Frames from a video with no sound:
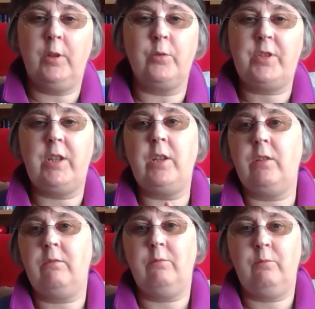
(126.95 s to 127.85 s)
You'll
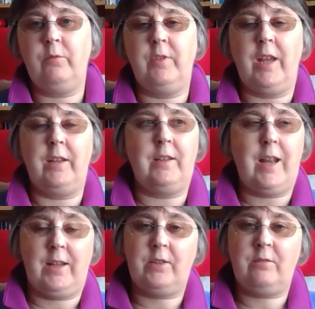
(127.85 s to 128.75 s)
see
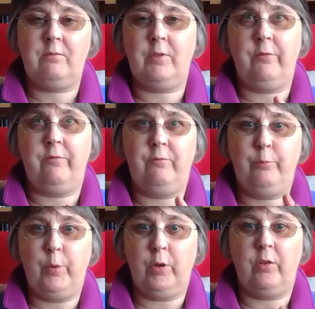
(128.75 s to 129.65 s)
the
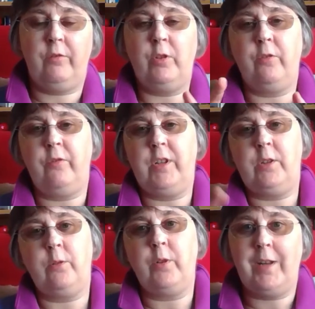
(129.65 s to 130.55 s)
book review
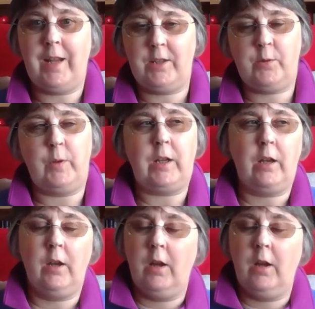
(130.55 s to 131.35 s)
video next week.